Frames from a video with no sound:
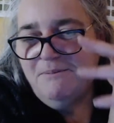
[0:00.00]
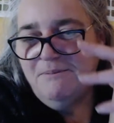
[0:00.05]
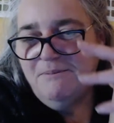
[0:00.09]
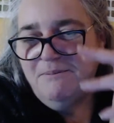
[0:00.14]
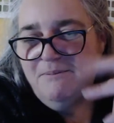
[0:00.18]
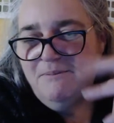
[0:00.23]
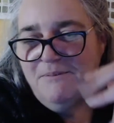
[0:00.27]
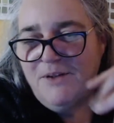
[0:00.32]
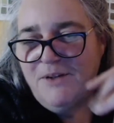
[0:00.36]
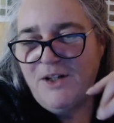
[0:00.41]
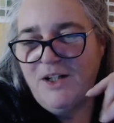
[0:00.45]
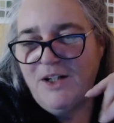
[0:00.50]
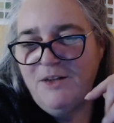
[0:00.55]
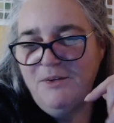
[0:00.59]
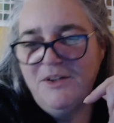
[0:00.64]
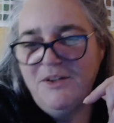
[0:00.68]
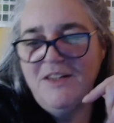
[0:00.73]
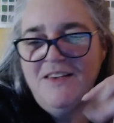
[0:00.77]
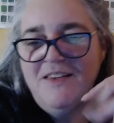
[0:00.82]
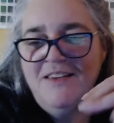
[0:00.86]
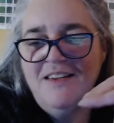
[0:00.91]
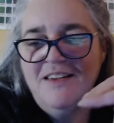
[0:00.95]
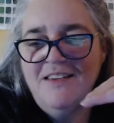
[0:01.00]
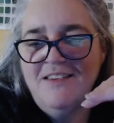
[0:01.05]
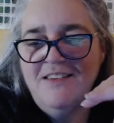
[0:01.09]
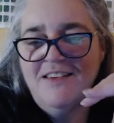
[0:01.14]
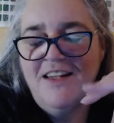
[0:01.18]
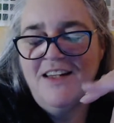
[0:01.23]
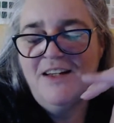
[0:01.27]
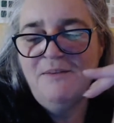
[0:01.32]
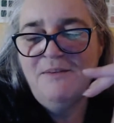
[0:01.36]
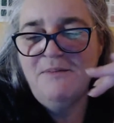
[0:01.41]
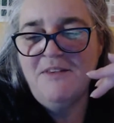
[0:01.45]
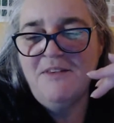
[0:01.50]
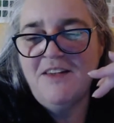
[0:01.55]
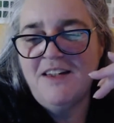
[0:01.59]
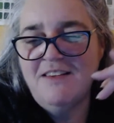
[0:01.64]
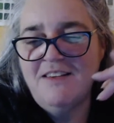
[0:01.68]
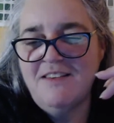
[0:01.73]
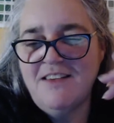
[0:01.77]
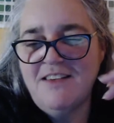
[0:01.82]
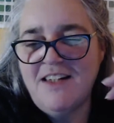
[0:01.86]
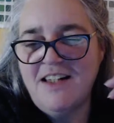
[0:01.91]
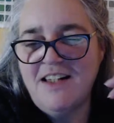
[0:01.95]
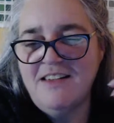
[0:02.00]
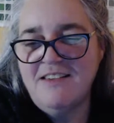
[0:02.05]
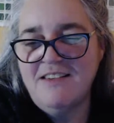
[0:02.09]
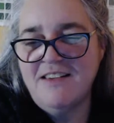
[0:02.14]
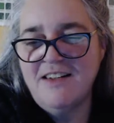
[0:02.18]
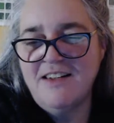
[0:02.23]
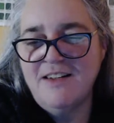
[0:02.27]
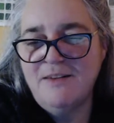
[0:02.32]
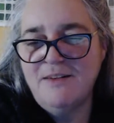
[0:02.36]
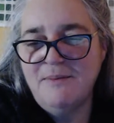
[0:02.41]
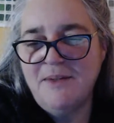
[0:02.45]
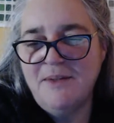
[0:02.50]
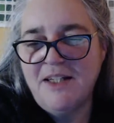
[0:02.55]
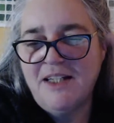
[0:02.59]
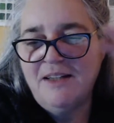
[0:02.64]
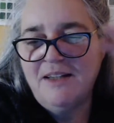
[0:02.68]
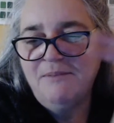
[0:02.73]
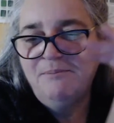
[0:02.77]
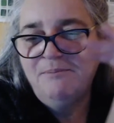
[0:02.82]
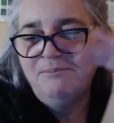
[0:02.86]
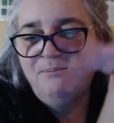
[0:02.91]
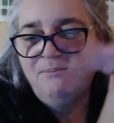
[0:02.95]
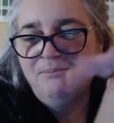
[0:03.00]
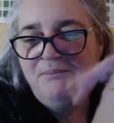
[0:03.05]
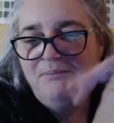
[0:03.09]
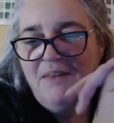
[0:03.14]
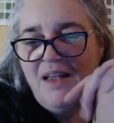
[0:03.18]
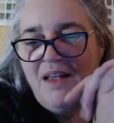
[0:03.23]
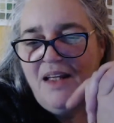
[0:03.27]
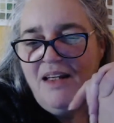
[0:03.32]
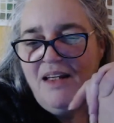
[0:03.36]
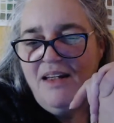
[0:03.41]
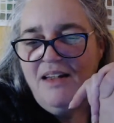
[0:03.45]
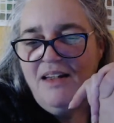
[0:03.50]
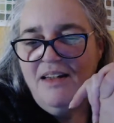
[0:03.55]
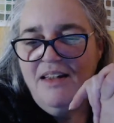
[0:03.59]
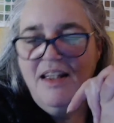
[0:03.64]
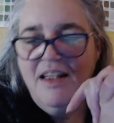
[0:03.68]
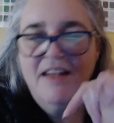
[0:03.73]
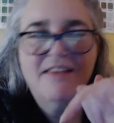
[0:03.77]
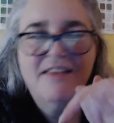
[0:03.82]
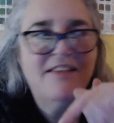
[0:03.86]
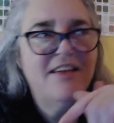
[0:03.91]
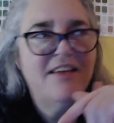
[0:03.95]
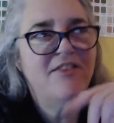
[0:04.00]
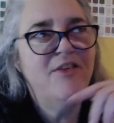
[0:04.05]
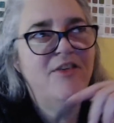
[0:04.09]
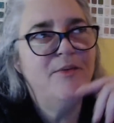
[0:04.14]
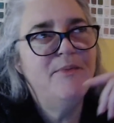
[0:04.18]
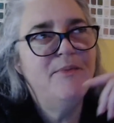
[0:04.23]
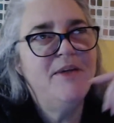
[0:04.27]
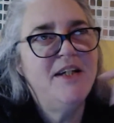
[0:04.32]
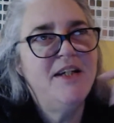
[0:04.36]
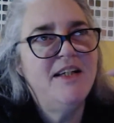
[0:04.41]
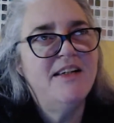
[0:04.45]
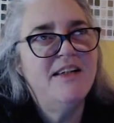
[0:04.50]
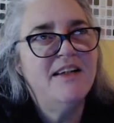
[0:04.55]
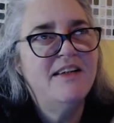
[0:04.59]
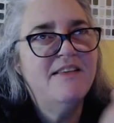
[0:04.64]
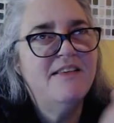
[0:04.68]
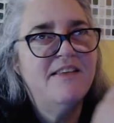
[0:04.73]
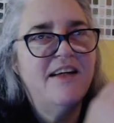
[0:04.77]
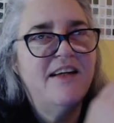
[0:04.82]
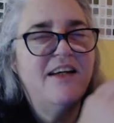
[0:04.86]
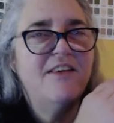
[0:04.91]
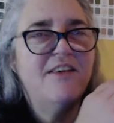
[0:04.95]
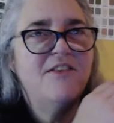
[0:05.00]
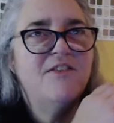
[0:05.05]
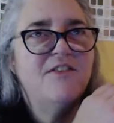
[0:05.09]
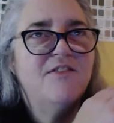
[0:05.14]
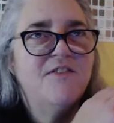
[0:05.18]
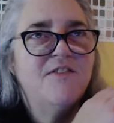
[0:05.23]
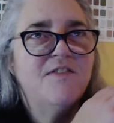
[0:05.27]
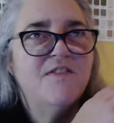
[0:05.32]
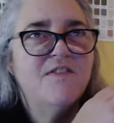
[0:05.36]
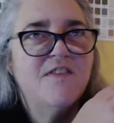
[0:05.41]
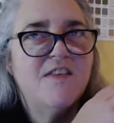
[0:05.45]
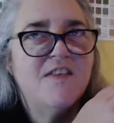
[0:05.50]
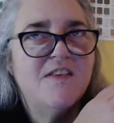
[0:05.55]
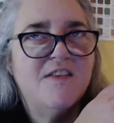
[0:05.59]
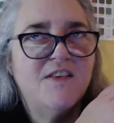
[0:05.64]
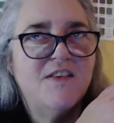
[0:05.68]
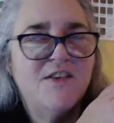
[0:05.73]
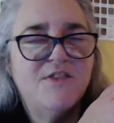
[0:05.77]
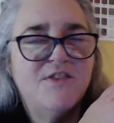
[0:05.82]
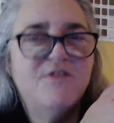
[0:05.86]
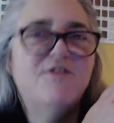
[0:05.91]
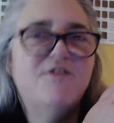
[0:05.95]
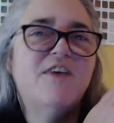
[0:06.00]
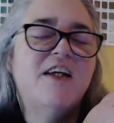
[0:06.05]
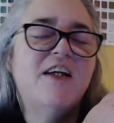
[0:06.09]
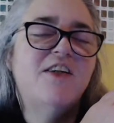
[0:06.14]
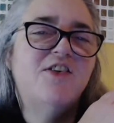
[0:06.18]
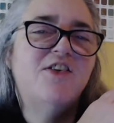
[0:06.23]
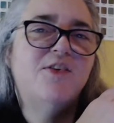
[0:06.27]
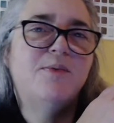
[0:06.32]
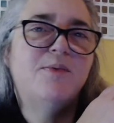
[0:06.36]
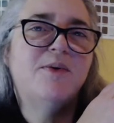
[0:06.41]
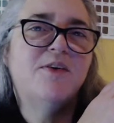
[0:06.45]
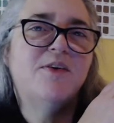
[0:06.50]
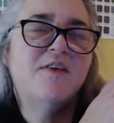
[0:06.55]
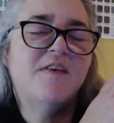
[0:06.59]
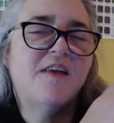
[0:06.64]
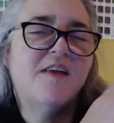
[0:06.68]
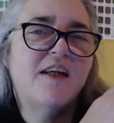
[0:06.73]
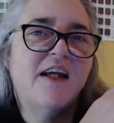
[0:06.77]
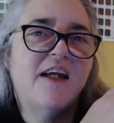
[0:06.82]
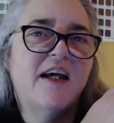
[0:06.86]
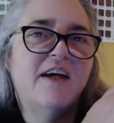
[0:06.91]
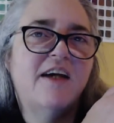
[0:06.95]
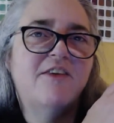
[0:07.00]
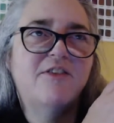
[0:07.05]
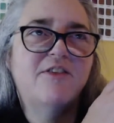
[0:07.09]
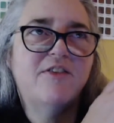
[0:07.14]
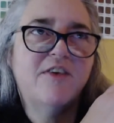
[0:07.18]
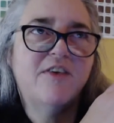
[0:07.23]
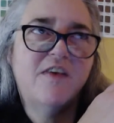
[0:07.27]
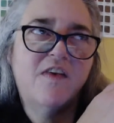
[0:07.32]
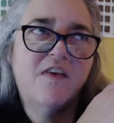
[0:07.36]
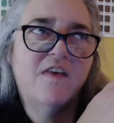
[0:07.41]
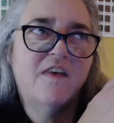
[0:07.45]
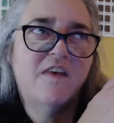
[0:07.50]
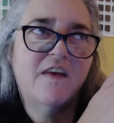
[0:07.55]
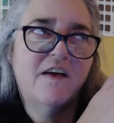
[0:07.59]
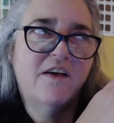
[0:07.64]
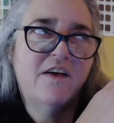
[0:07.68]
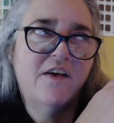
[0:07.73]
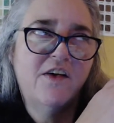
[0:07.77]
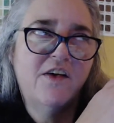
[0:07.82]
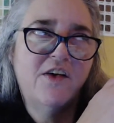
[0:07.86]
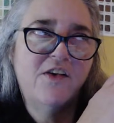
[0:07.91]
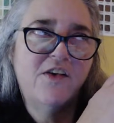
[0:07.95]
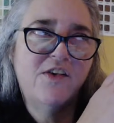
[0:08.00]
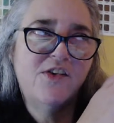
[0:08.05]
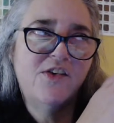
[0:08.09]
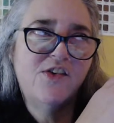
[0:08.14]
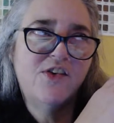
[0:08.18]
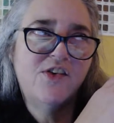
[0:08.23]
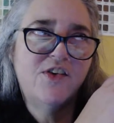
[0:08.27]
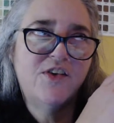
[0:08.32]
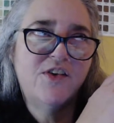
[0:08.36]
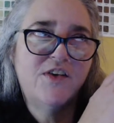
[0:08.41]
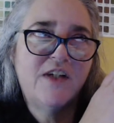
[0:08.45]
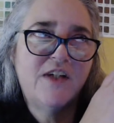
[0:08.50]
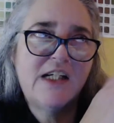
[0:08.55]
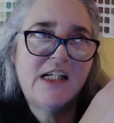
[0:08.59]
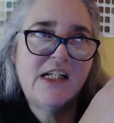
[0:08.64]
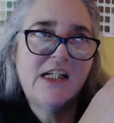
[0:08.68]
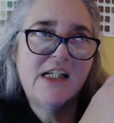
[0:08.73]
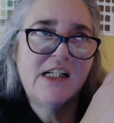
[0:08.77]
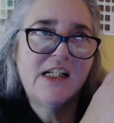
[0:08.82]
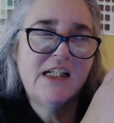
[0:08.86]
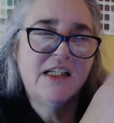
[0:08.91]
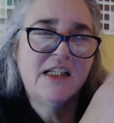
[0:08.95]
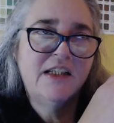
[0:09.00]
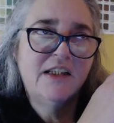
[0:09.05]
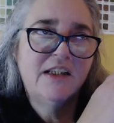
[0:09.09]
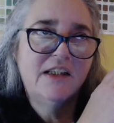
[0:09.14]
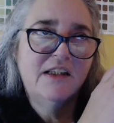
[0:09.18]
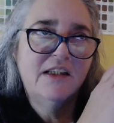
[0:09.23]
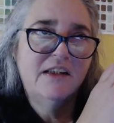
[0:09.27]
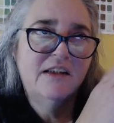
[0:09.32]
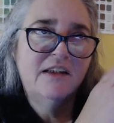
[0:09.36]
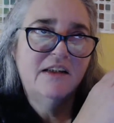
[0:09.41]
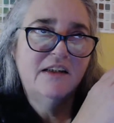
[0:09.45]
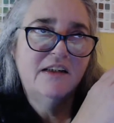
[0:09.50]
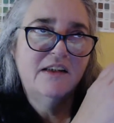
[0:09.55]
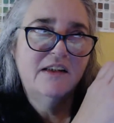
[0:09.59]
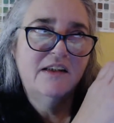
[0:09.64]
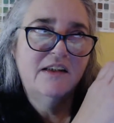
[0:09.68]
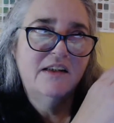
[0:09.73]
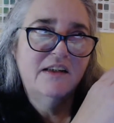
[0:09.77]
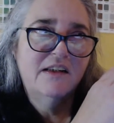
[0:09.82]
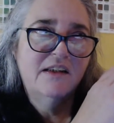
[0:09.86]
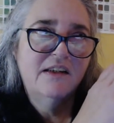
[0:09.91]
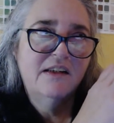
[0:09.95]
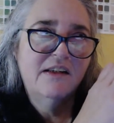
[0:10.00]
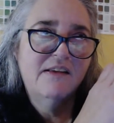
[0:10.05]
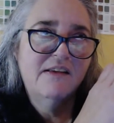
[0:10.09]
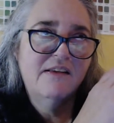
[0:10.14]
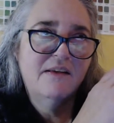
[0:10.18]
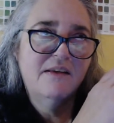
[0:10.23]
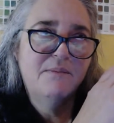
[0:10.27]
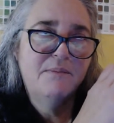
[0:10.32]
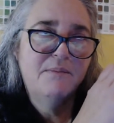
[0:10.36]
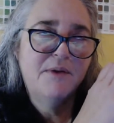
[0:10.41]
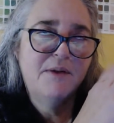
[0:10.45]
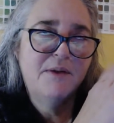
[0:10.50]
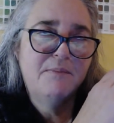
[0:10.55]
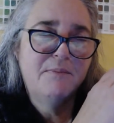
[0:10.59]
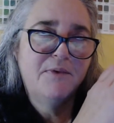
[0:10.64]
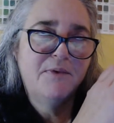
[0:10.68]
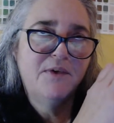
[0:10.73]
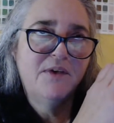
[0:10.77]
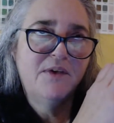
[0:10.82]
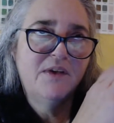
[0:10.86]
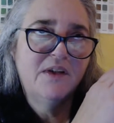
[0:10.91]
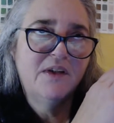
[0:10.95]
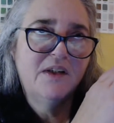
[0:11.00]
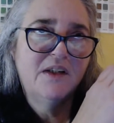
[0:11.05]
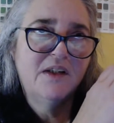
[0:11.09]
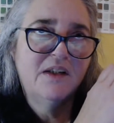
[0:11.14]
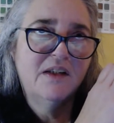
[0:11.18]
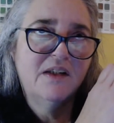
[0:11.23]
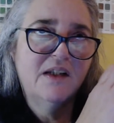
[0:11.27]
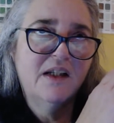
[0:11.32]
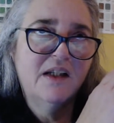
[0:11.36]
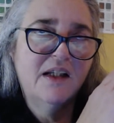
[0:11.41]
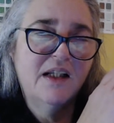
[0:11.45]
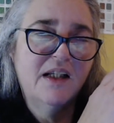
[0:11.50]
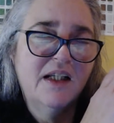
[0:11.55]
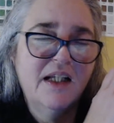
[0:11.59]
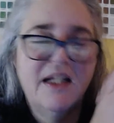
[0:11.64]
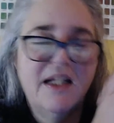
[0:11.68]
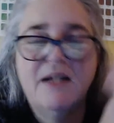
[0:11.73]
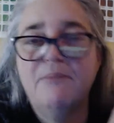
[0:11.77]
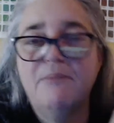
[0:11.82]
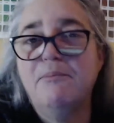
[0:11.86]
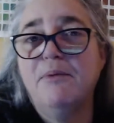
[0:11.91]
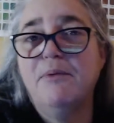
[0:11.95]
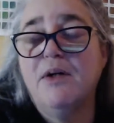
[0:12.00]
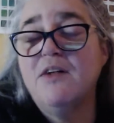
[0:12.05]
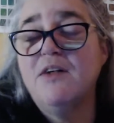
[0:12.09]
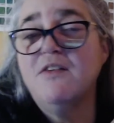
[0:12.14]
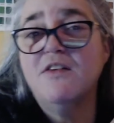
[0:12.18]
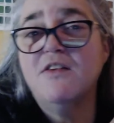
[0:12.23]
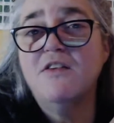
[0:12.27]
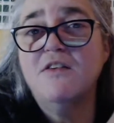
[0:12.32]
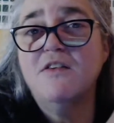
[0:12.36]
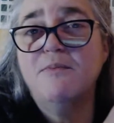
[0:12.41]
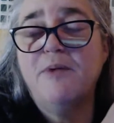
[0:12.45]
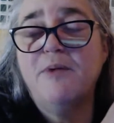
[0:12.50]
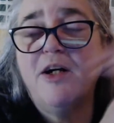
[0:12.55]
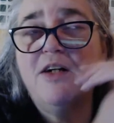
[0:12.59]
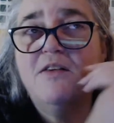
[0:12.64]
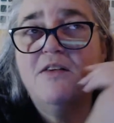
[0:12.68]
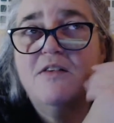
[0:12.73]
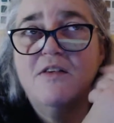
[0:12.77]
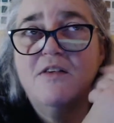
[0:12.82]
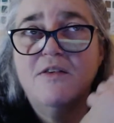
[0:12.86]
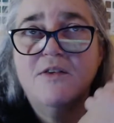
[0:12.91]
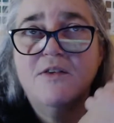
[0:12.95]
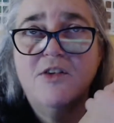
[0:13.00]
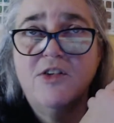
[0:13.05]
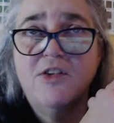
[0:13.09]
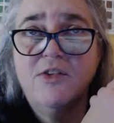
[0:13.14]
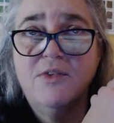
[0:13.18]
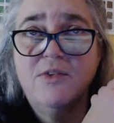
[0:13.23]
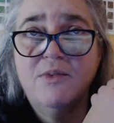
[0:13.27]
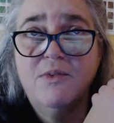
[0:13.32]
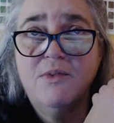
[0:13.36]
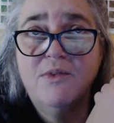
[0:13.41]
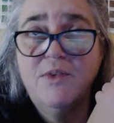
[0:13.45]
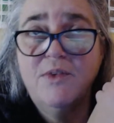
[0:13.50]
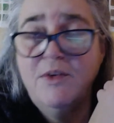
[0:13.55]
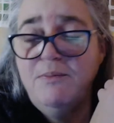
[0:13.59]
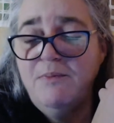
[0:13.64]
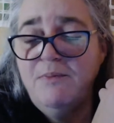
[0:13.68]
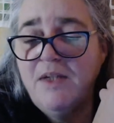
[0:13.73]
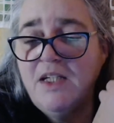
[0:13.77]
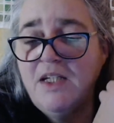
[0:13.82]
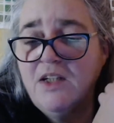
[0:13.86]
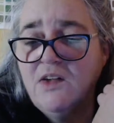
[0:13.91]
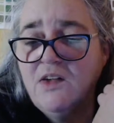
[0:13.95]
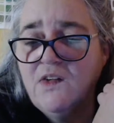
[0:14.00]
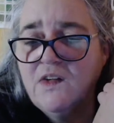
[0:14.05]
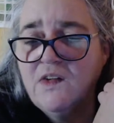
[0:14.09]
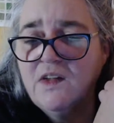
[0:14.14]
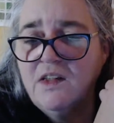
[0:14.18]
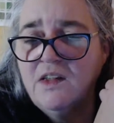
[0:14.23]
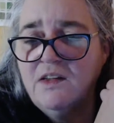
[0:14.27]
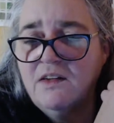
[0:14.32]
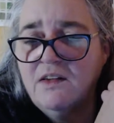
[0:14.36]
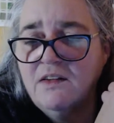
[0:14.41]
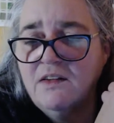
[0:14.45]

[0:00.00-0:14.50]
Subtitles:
Brahma says, yum, sounds tasty to me. Yes, everybody does have certain vegetables they have with their turkey. Some people like Brussels sprouts, which would be good.